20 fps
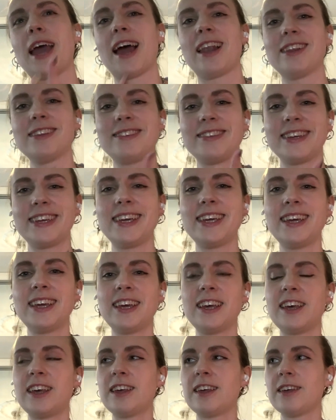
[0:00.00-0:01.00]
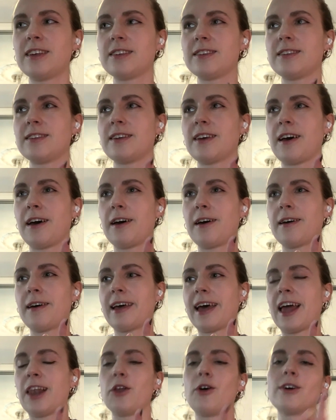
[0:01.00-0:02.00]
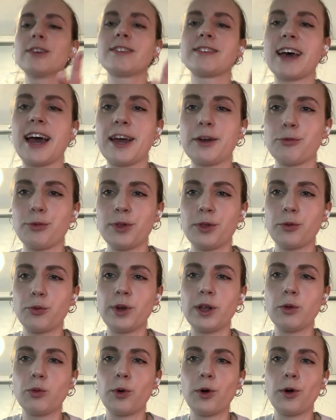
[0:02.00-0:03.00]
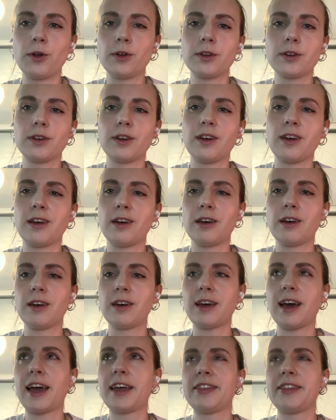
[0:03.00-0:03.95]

reality uh, alongside with the real world. Uh,